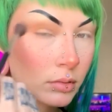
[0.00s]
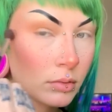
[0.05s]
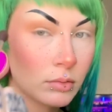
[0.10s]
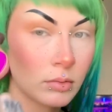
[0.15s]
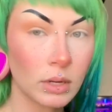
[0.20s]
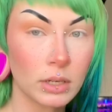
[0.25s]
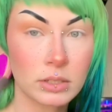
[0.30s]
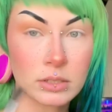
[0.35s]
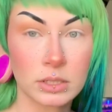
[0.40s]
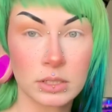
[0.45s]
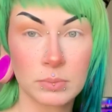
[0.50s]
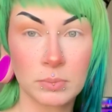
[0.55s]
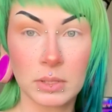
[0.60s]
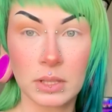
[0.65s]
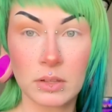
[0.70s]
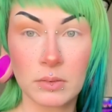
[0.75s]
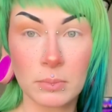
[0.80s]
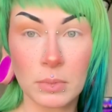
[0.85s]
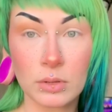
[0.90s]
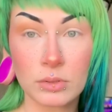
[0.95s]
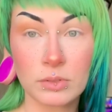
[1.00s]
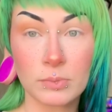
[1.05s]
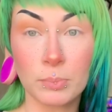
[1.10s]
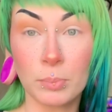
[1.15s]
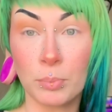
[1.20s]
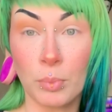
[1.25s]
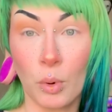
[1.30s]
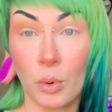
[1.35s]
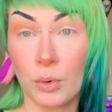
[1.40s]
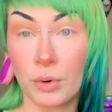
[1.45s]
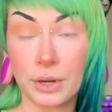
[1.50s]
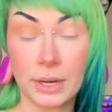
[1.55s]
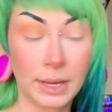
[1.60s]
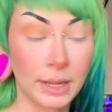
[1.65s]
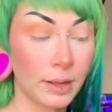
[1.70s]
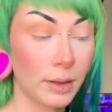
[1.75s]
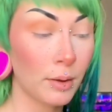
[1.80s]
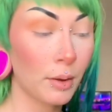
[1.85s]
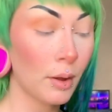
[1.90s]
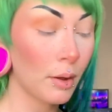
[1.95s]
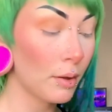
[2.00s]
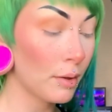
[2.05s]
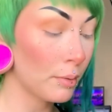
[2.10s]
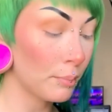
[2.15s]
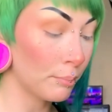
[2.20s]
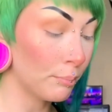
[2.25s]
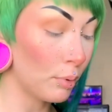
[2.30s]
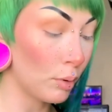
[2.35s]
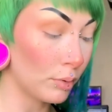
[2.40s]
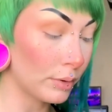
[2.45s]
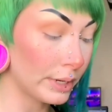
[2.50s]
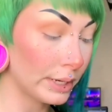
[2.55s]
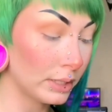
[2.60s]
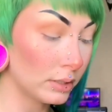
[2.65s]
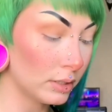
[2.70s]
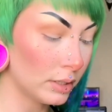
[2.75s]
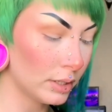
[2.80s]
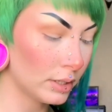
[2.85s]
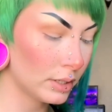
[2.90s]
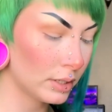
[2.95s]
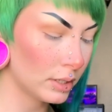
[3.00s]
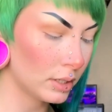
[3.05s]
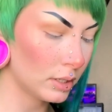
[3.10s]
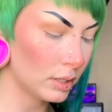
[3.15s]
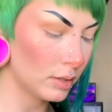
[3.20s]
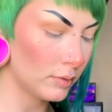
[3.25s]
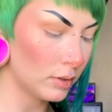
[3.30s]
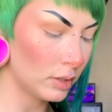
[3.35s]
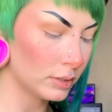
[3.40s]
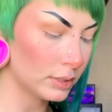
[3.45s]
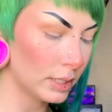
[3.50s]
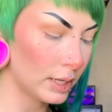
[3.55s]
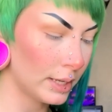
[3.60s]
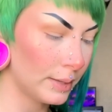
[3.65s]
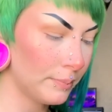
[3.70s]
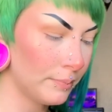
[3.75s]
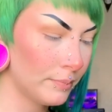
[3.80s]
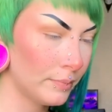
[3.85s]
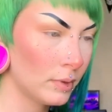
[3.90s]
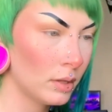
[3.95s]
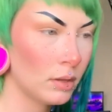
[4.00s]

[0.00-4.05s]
Watch this be the most boring look of all time.